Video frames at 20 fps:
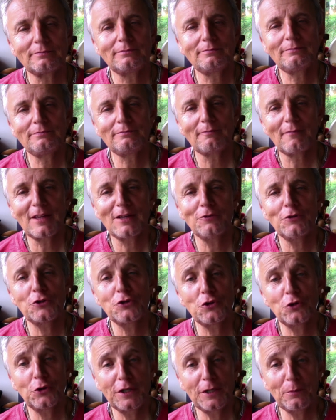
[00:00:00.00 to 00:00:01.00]
finding
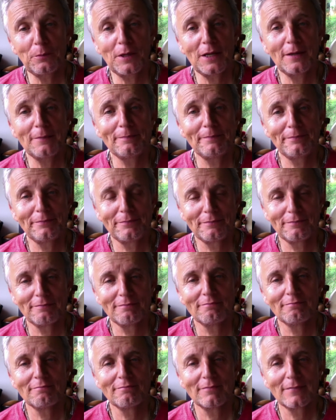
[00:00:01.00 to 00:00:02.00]
our own
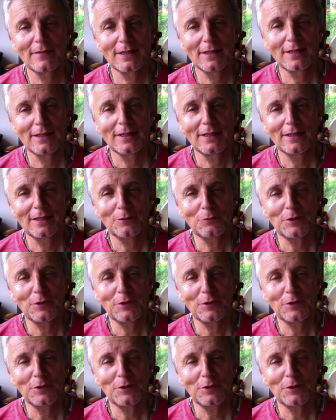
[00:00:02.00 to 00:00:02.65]
heart song.